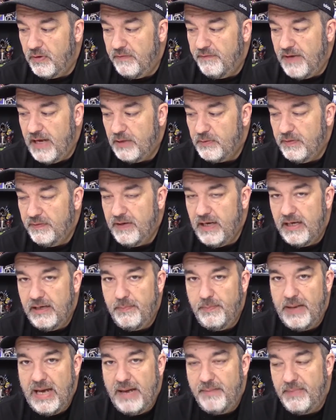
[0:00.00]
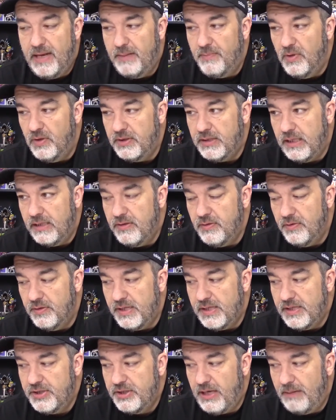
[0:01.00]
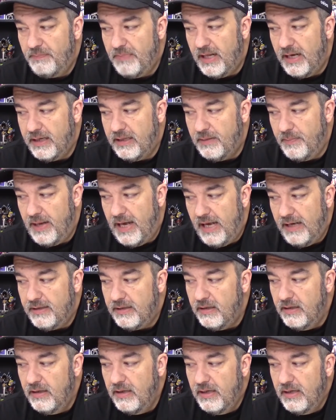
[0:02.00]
In fact, we've gotten a Batman multi-tool that's shaped like the bat.